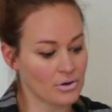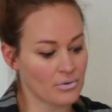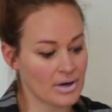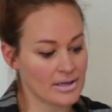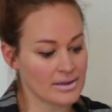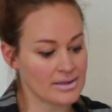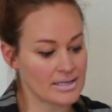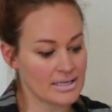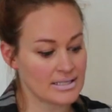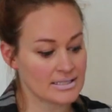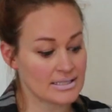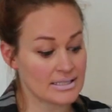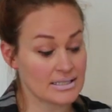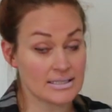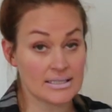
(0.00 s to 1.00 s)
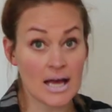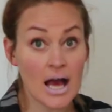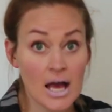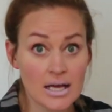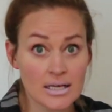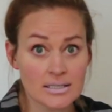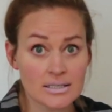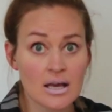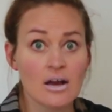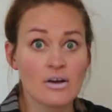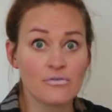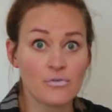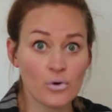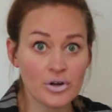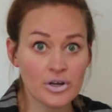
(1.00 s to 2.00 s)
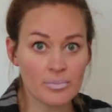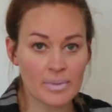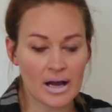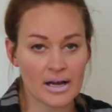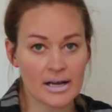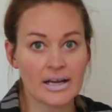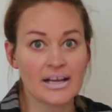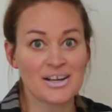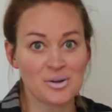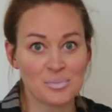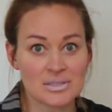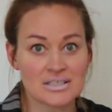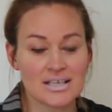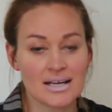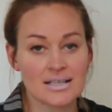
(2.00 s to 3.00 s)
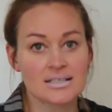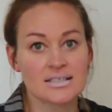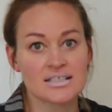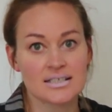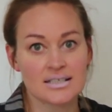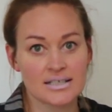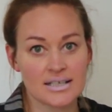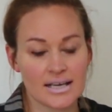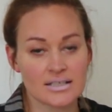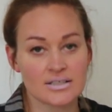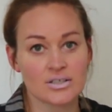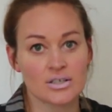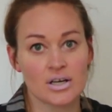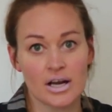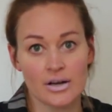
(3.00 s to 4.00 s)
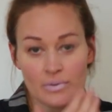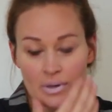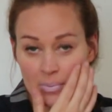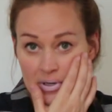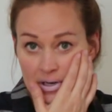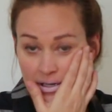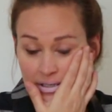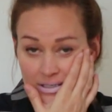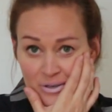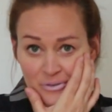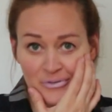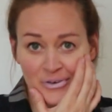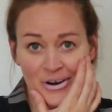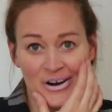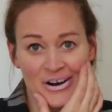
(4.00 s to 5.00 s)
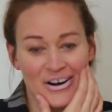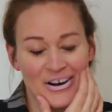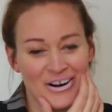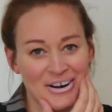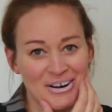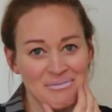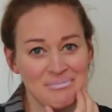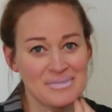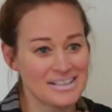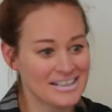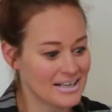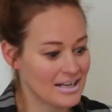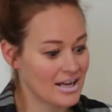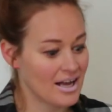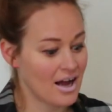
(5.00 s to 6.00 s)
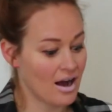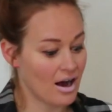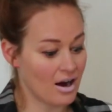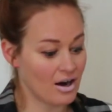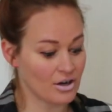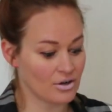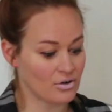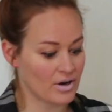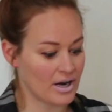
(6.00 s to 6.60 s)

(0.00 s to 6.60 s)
the great things it does for your body, you know, besides cancer and reproductive harm, are